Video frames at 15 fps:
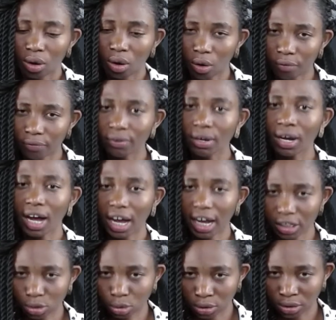of
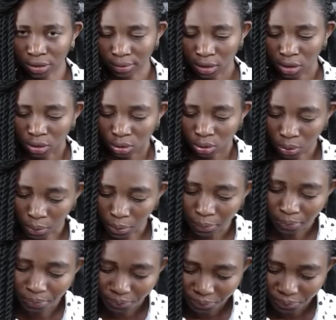hydrogen. So